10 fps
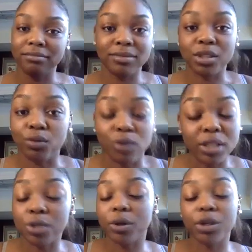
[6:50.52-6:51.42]
to
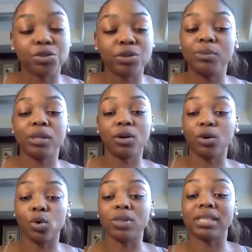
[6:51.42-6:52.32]
run to our dreams and our
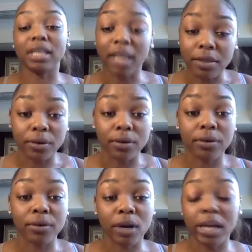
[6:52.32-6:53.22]
goals together,
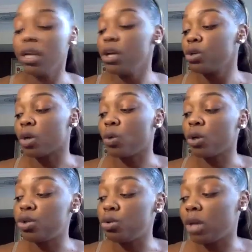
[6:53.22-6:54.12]
right? So I
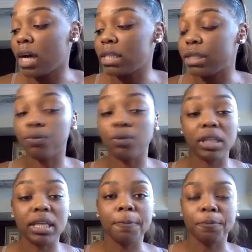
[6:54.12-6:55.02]
want you guys to
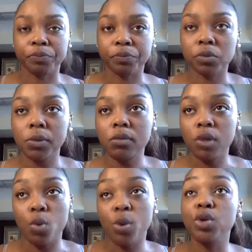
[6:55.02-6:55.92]
really,
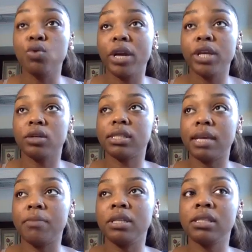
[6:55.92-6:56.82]
when you write your
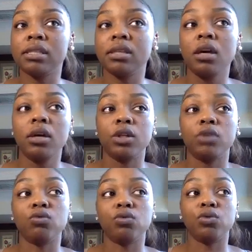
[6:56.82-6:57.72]
statements,
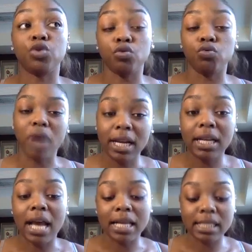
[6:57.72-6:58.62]
write
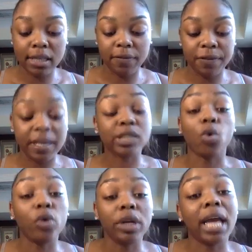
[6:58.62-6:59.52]
it as if it's
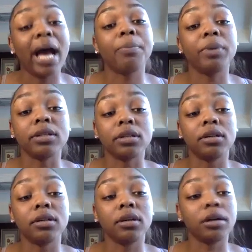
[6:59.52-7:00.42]
already happened.
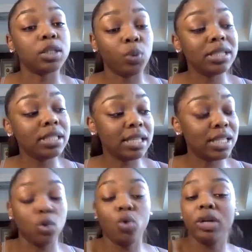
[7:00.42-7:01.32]
Because once
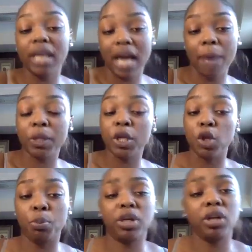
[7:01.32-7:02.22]
it's already happened and
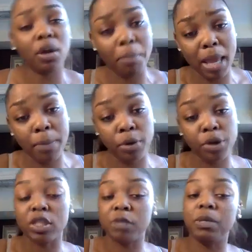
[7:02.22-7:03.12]
you put it on paper
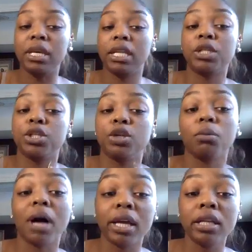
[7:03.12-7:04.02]
and you speak it into your
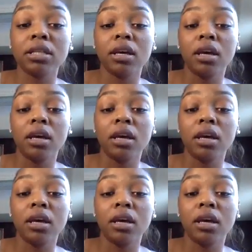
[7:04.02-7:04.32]
mind,